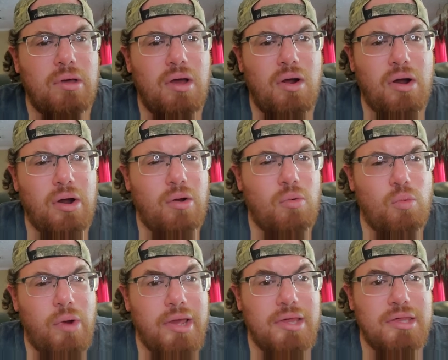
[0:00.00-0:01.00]
are a
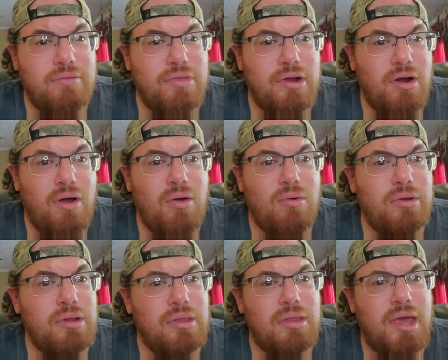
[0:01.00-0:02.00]
race of their own
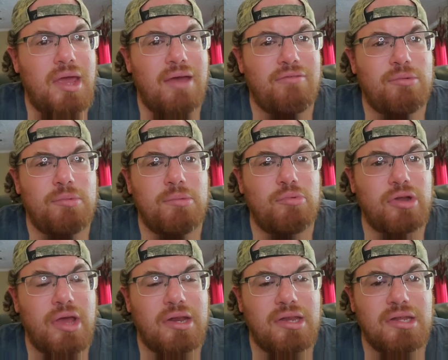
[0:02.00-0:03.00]
and they have to be
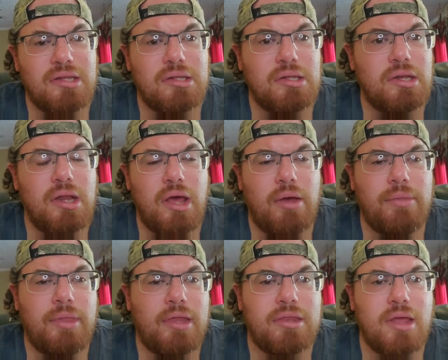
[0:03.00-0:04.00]
protected. No,
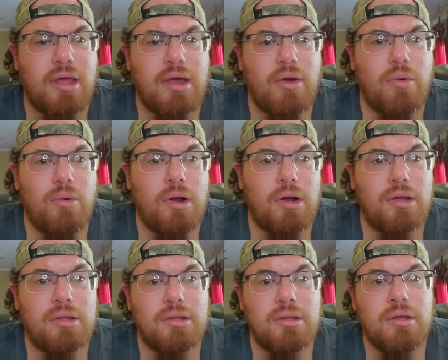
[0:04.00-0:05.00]
that's not how it
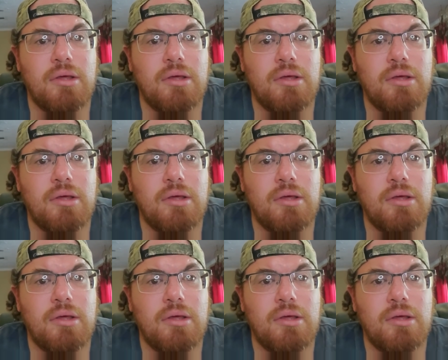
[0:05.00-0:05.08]
works.